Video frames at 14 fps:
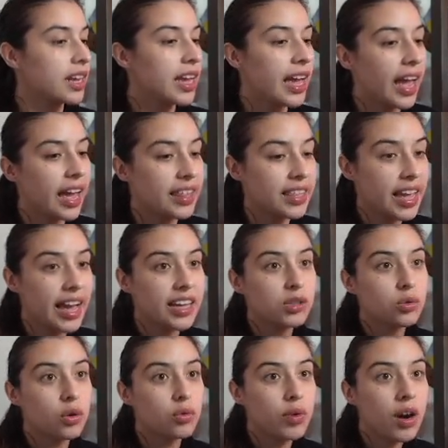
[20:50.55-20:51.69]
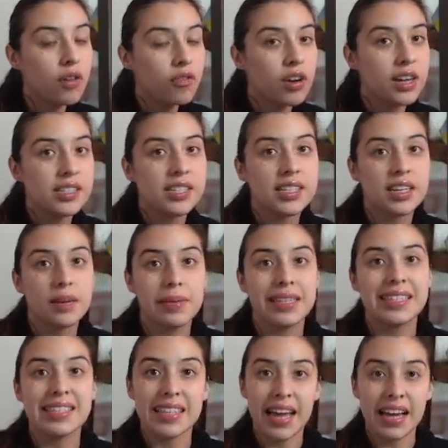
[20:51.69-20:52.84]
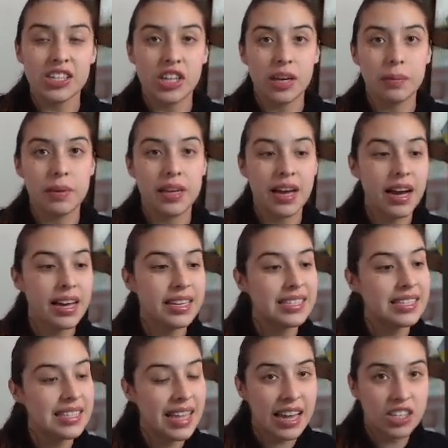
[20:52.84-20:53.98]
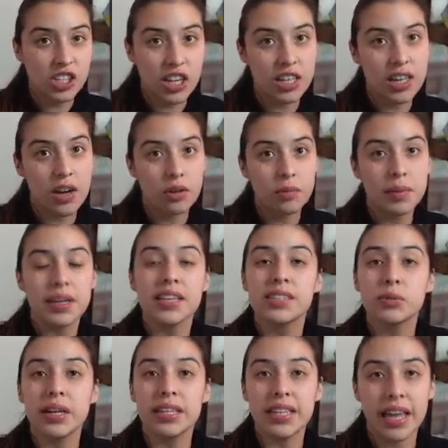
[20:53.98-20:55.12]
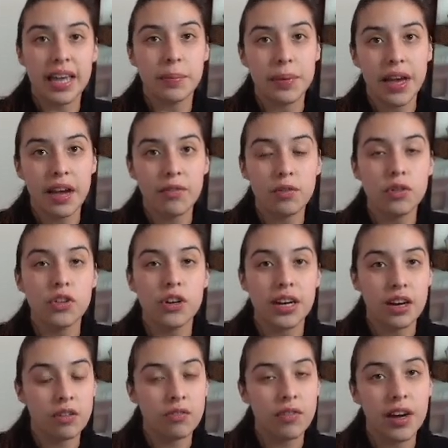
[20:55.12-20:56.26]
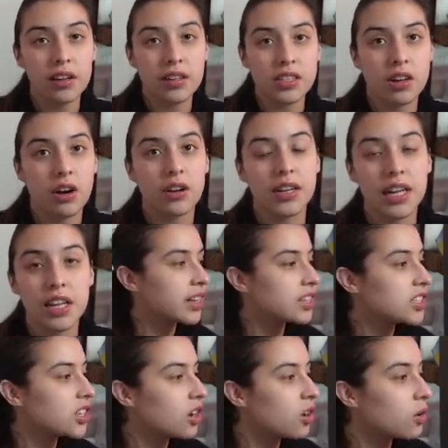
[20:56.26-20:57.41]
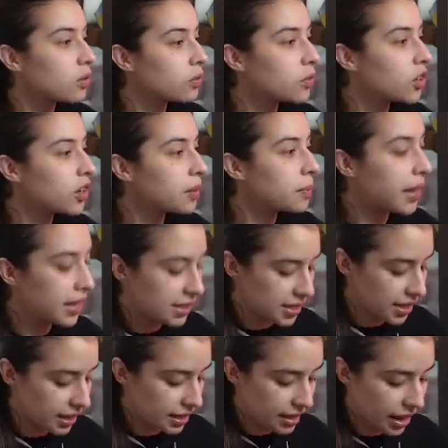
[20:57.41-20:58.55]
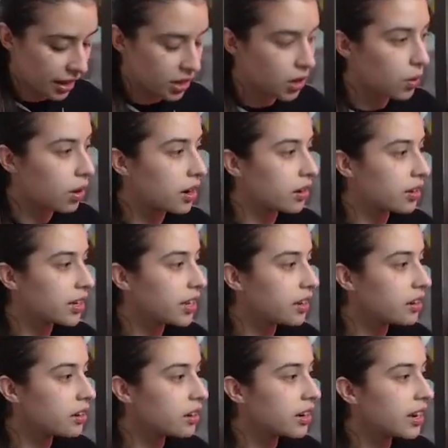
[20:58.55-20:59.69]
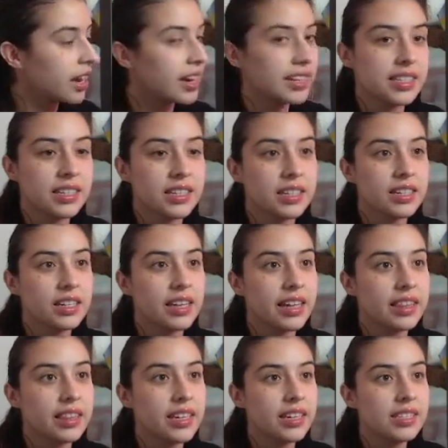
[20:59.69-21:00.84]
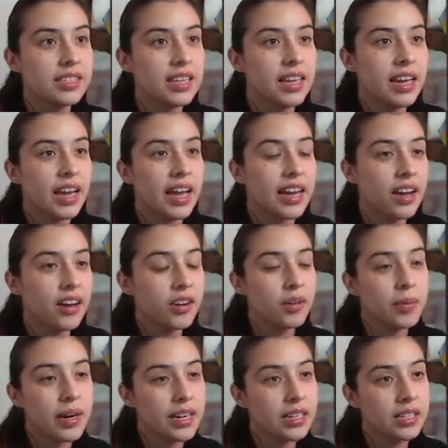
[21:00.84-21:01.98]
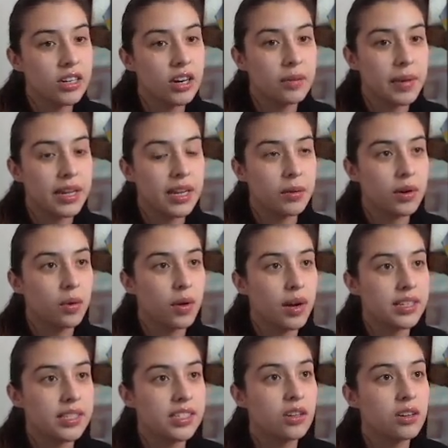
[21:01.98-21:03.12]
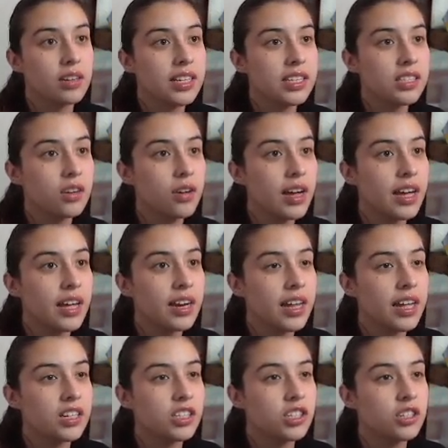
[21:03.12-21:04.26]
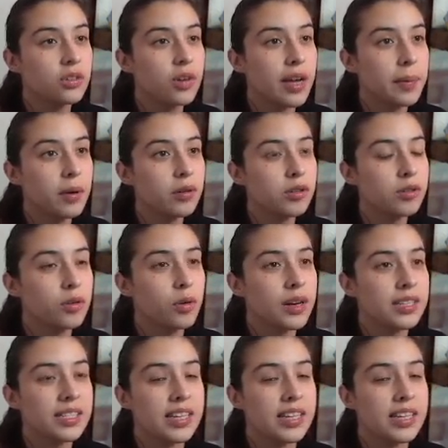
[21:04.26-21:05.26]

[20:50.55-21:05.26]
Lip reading: and the actual route for us is going to be /API/hello, because we're in the API folder and our file is called hello. So you can paste in that URL here, and it's going to look like this. And now you're ready to start making requests. So let's go ahead and do a post request to